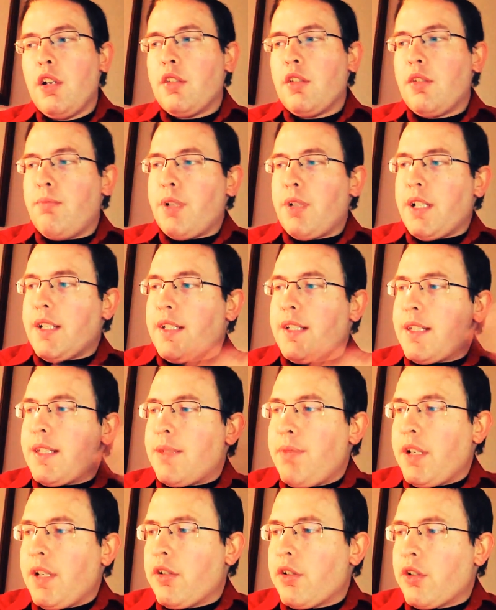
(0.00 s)
the Britney
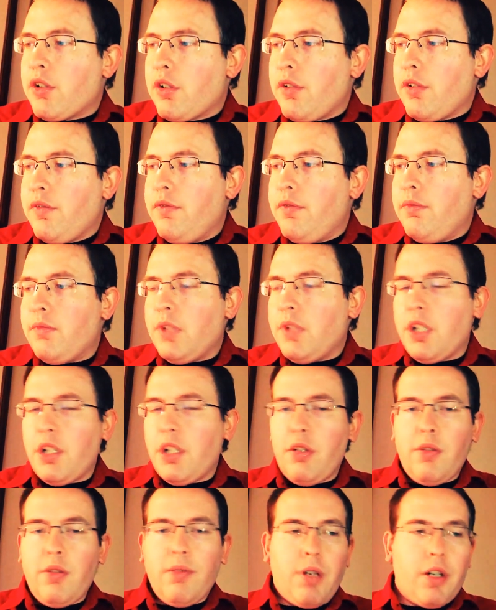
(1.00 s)
Spears are, you
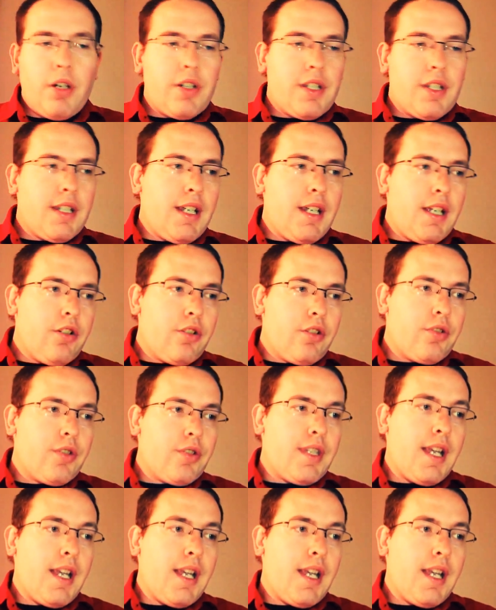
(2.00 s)
know, impersonators.